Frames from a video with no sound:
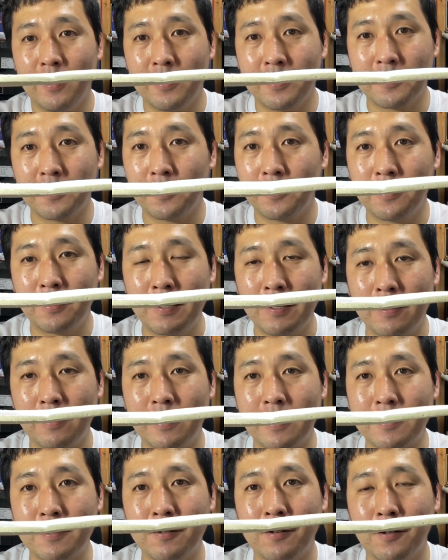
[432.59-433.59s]
certainly
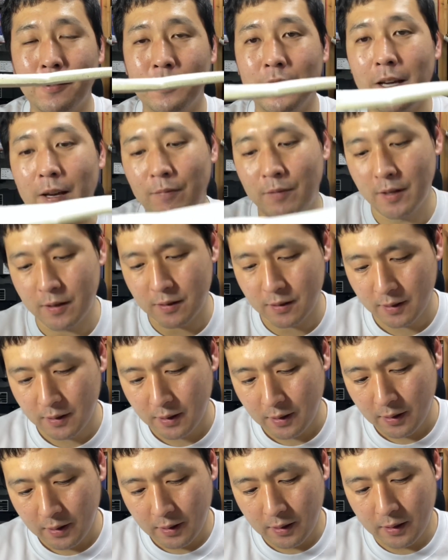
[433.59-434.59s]
doesn't hurt to have this.
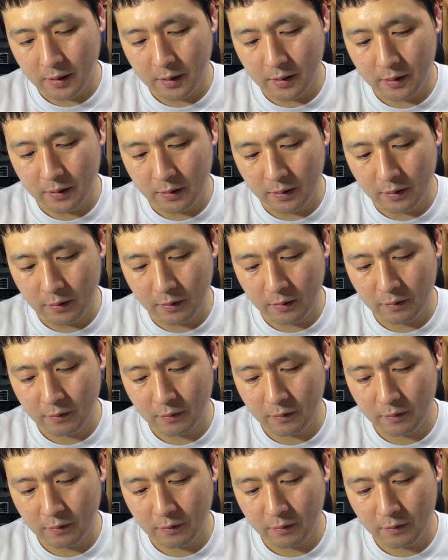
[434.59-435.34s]
The